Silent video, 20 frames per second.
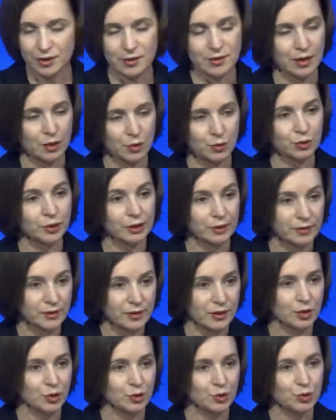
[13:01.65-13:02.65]
and we'll
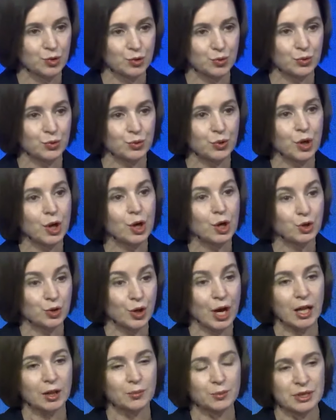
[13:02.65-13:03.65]
continue to
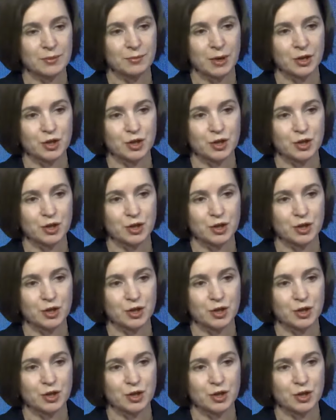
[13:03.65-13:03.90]
help as much as